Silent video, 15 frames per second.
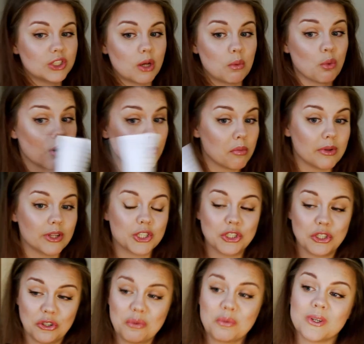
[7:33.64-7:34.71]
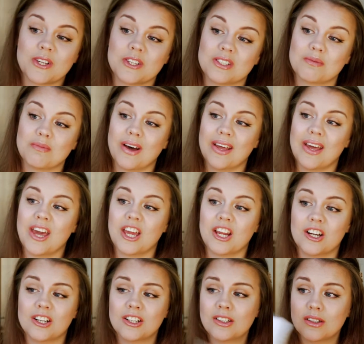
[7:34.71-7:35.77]
I probably should because my
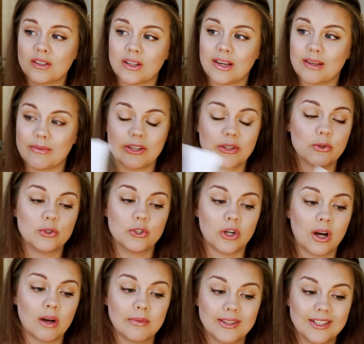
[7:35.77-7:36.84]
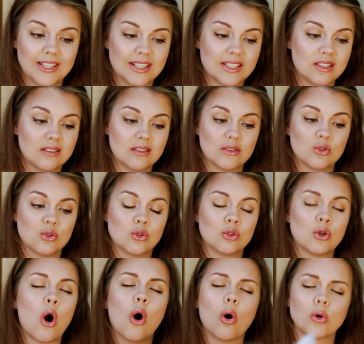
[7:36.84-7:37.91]
hair and my new job, it gets
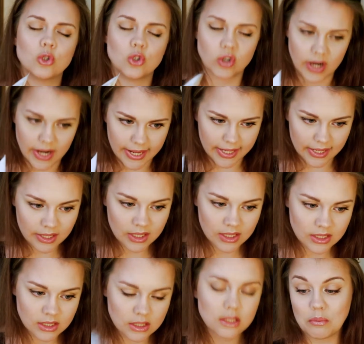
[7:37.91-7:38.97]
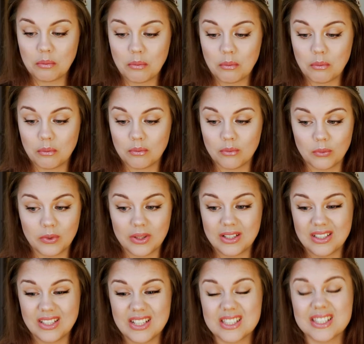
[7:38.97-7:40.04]
so dry.
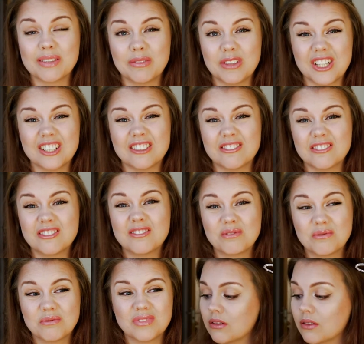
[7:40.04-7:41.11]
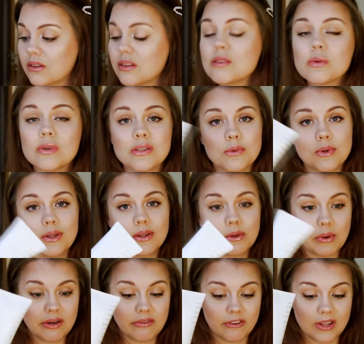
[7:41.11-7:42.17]
It needs some love. So this one is really
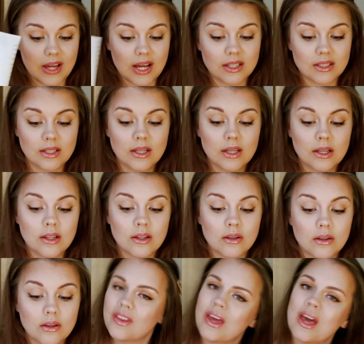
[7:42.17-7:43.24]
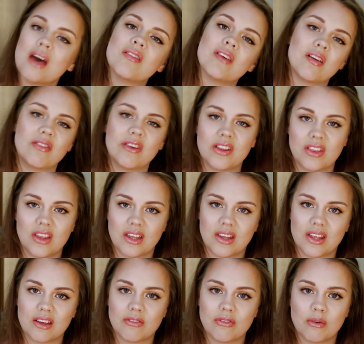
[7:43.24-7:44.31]
great for that. And they have everything
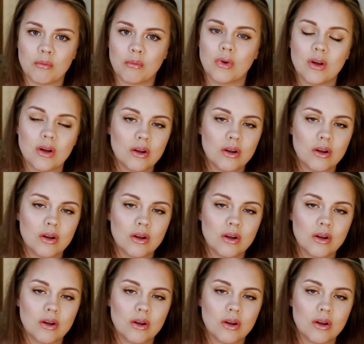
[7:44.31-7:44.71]
like from